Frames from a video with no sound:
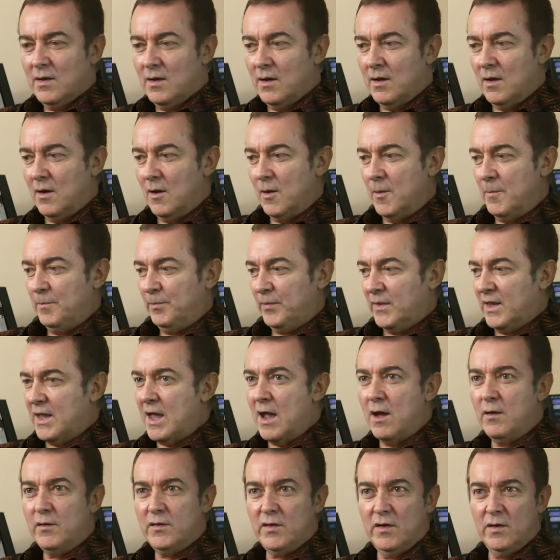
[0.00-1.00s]
um,
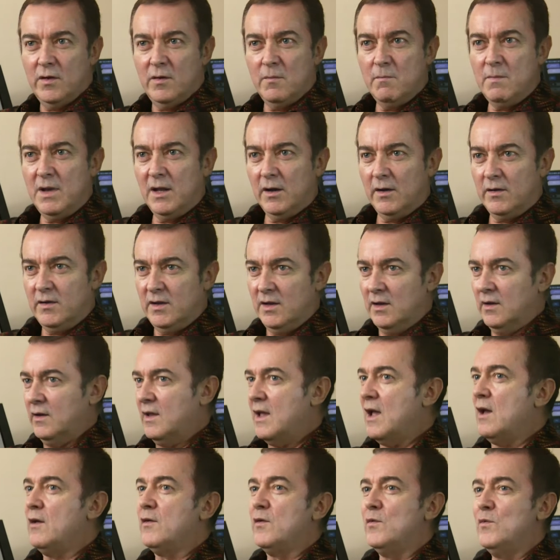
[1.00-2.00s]
counter melody and
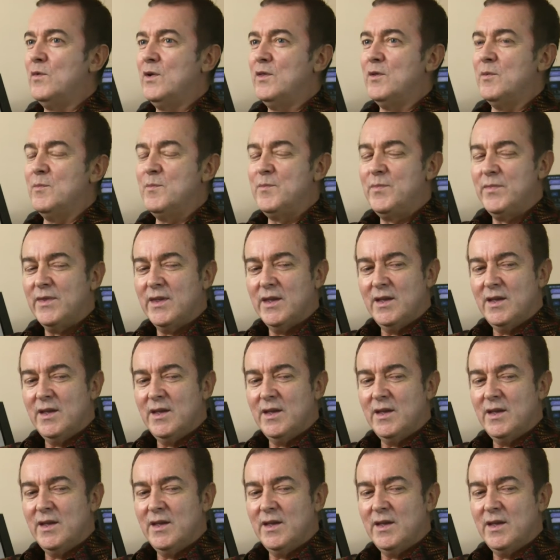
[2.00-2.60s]
counter rhythm